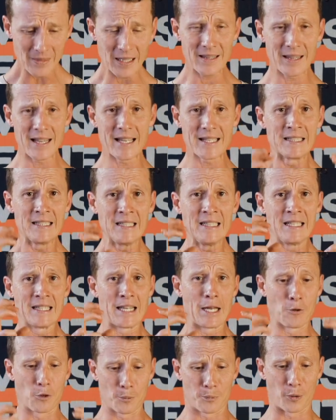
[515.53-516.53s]
that
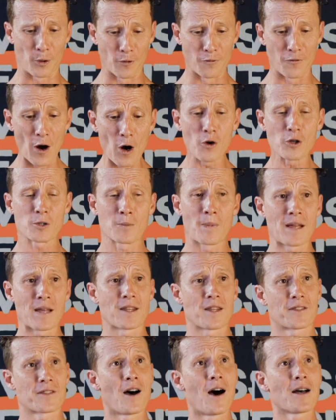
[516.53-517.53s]
they were provoked by
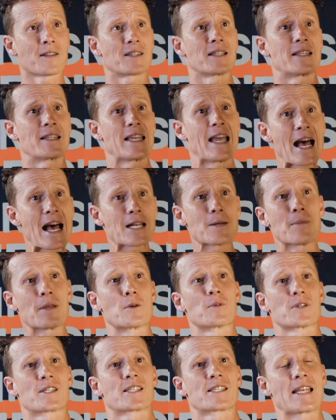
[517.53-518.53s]
the thought that the enemy
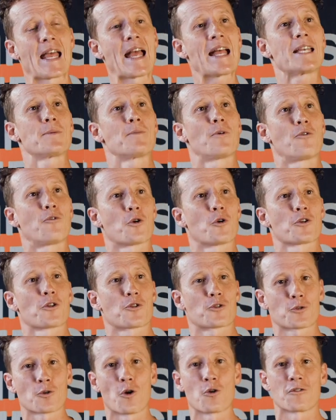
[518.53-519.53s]
was standing before the
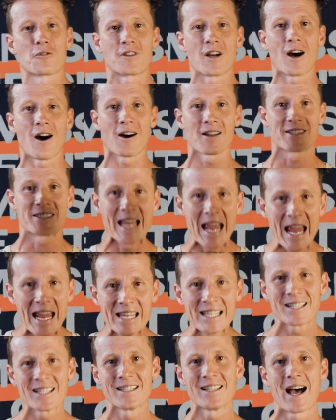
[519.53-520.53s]
throne of God
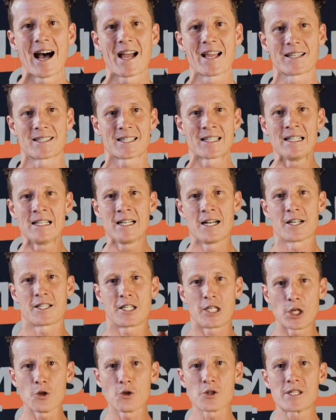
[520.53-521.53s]
day and night,
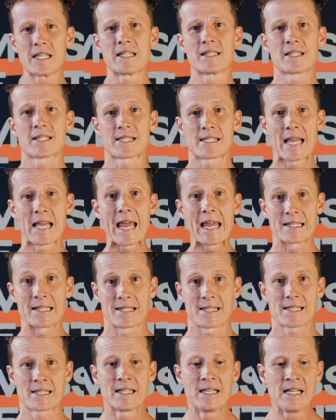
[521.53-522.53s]
accusing the
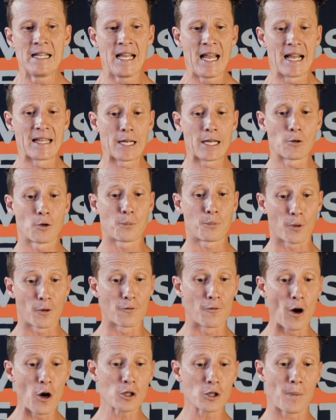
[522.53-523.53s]
saints. And they were
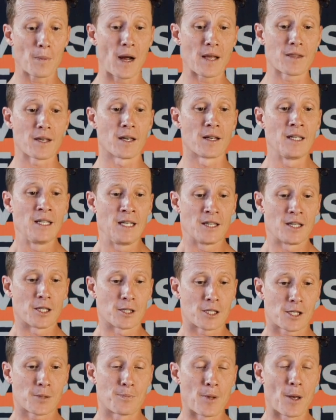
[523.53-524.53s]
provoked by the,
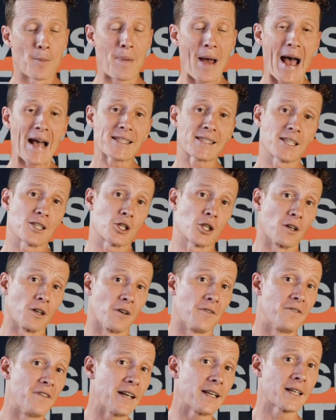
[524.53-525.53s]
the, the, passage in
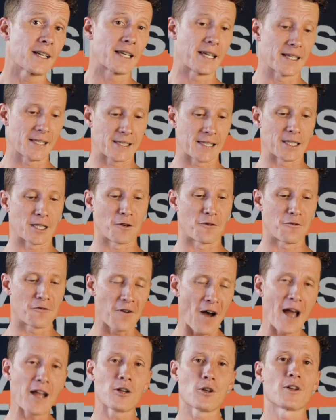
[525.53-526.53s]
Leviticus that the
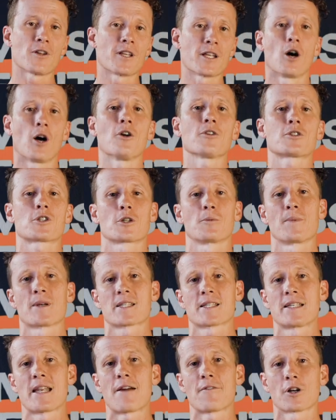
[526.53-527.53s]
fire on the altar
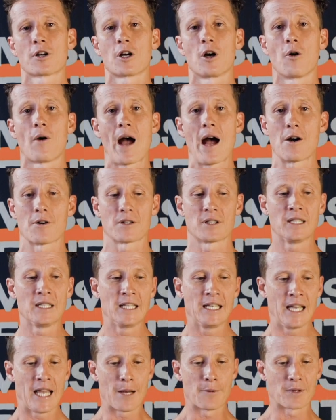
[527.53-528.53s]
must never go out.
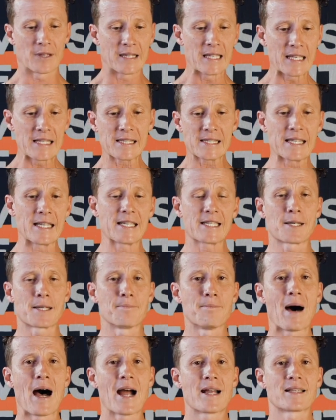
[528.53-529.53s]
And with these things in
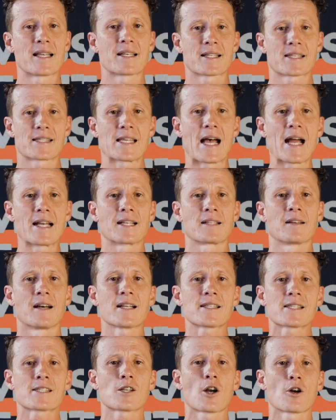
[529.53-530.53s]
mind, they decided
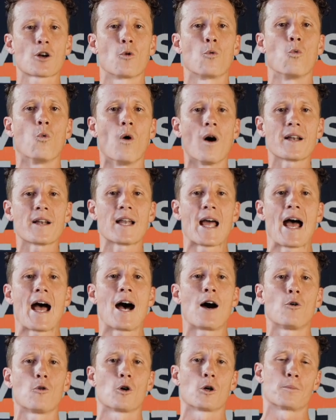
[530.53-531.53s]
let's start a one
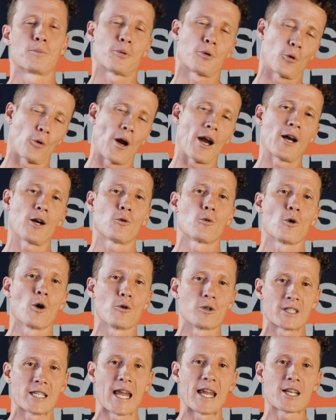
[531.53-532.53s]
hour prayer
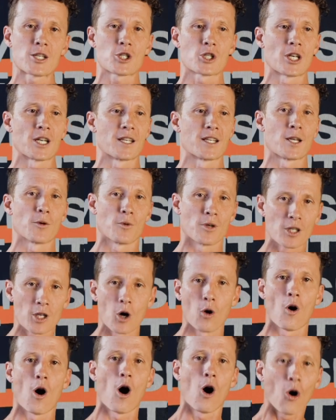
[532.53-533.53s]
rotation that would
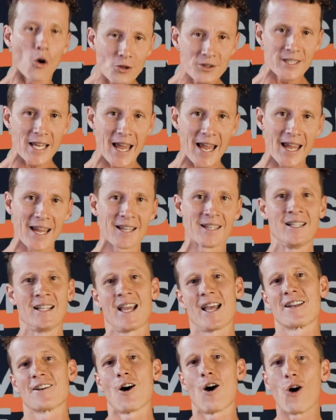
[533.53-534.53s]
go all day
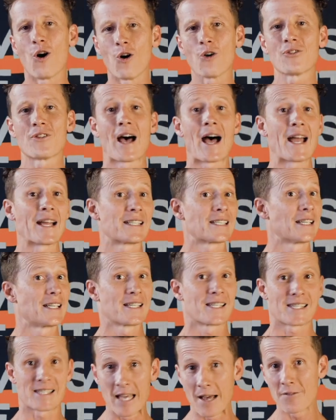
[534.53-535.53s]
and all night,
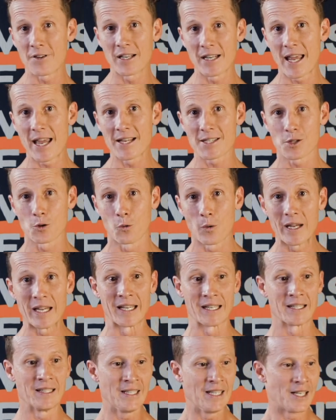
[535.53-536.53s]
seven days a
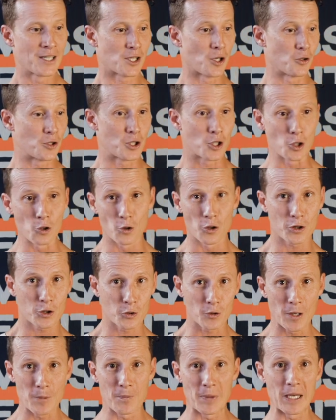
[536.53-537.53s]
week. So two or
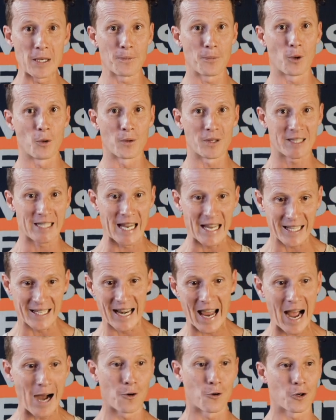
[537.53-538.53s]
three people would take an
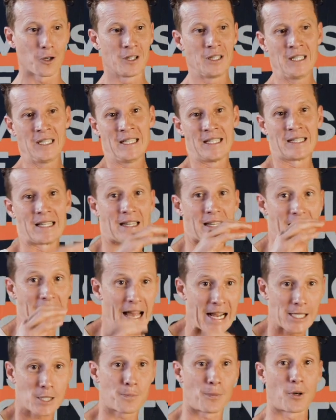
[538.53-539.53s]
hour, and then the
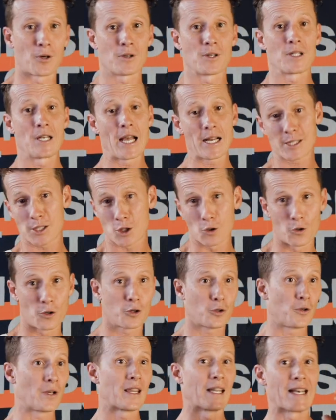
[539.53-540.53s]
next, per, next two or
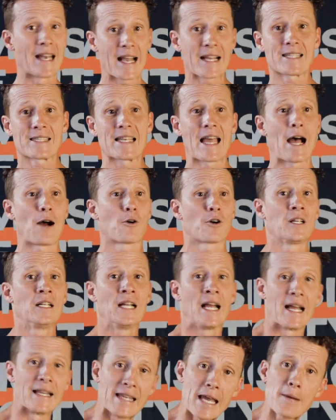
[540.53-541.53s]
three, the next hour,
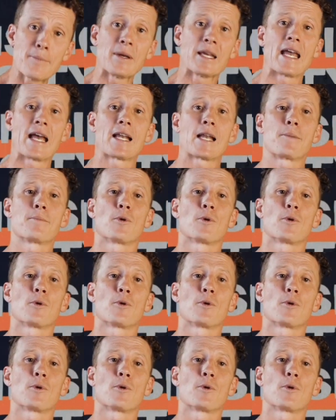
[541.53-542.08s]
and they began a